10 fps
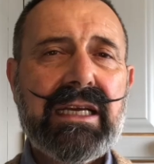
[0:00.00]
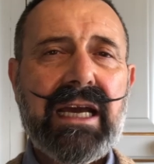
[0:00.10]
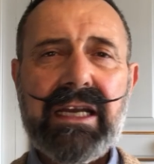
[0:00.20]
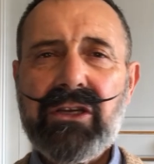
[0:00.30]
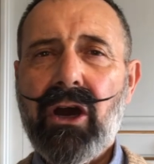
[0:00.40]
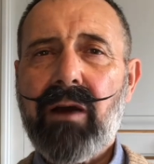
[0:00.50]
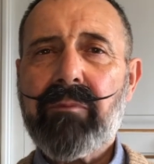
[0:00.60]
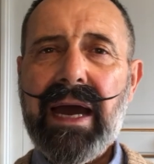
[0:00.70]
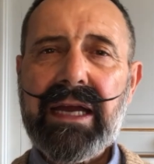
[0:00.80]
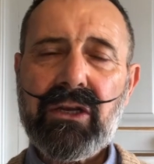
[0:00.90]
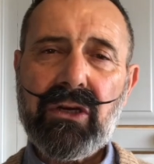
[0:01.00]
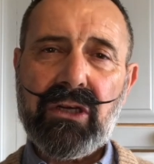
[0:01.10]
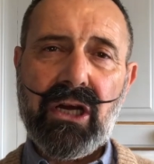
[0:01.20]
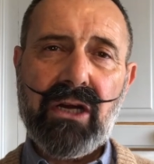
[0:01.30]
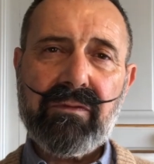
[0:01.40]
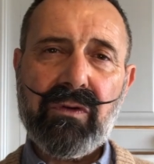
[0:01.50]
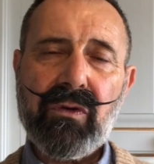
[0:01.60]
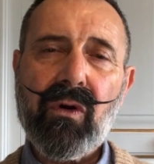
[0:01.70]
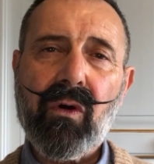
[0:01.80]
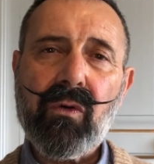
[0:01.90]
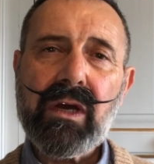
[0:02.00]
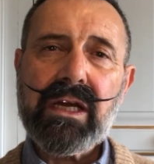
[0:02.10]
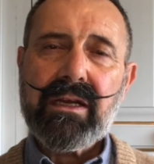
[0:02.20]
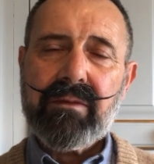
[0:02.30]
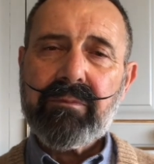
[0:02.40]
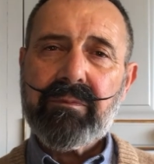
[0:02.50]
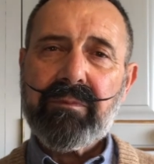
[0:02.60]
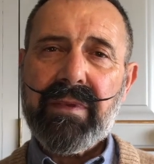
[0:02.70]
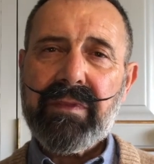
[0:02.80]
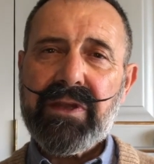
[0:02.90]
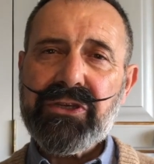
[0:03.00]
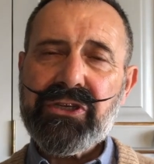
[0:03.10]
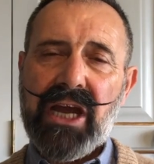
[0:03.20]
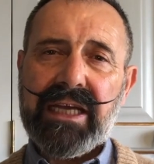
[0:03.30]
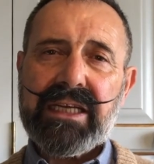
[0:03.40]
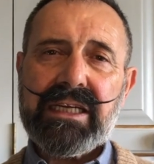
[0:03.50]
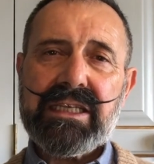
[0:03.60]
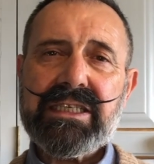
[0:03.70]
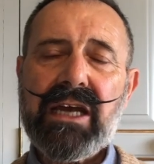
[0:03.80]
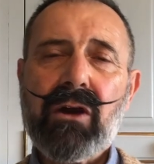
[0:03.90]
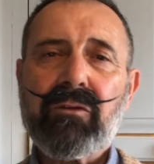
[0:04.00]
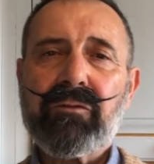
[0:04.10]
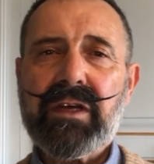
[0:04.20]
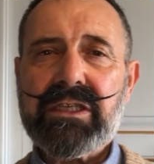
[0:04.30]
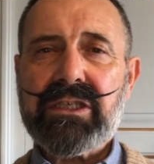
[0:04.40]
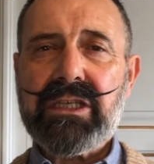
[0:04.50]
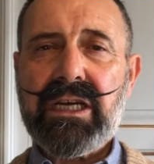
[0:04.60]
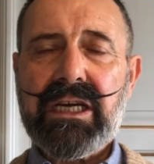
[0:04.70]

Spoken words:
and not a bad look overall. But the jacket itself is